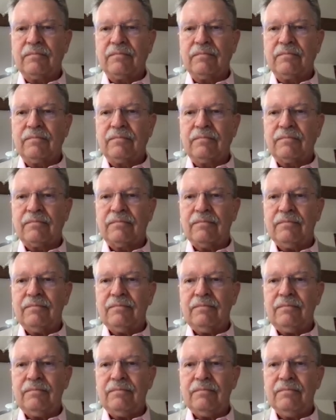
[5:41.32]

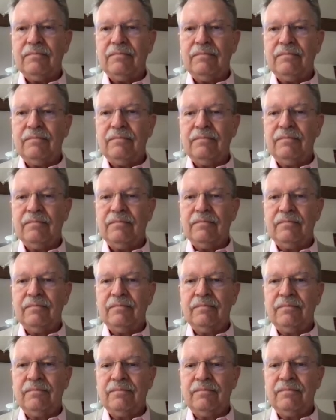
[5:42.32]

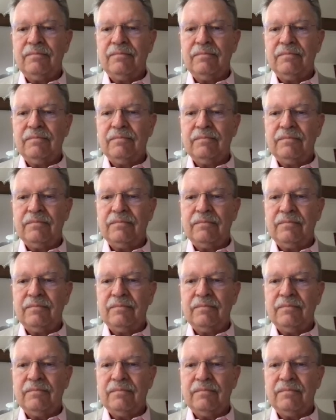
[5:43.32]
[no speech]